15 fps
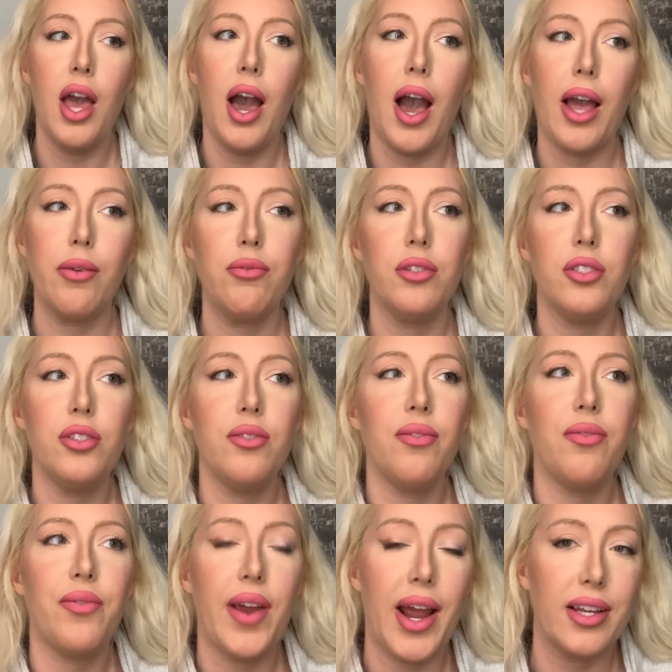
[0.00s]
I will do
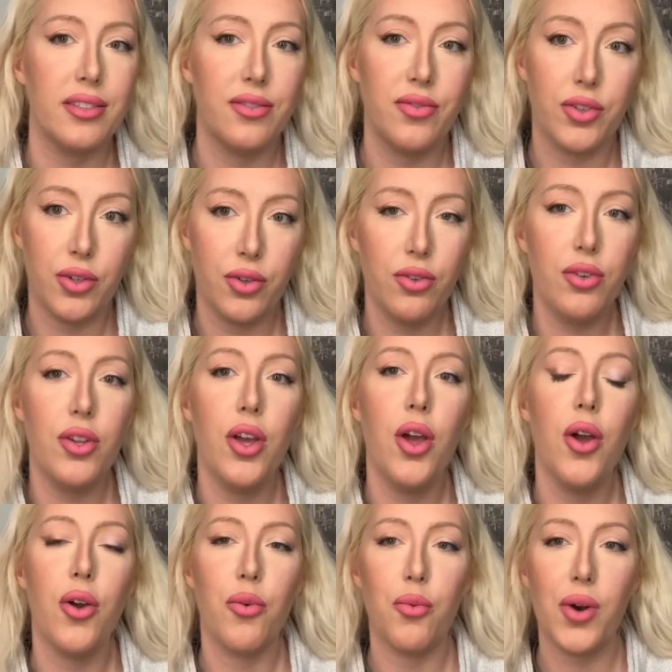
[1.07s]
fast food
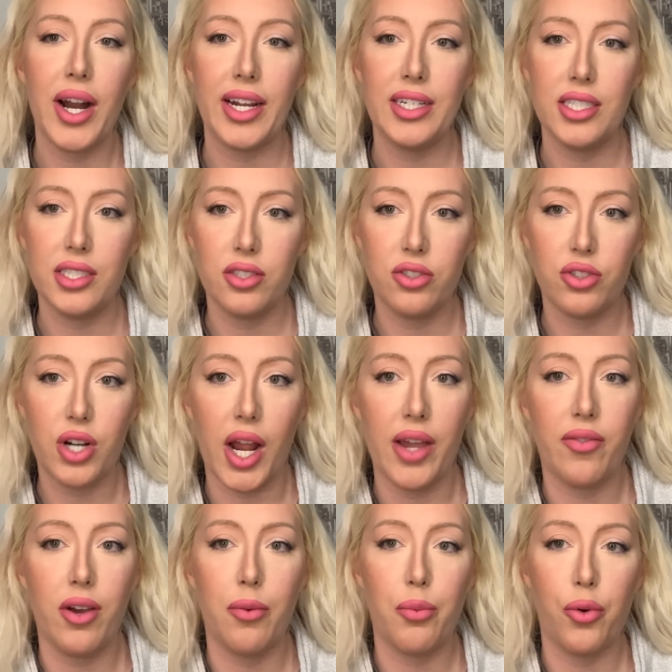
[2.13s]
where I can just drive up,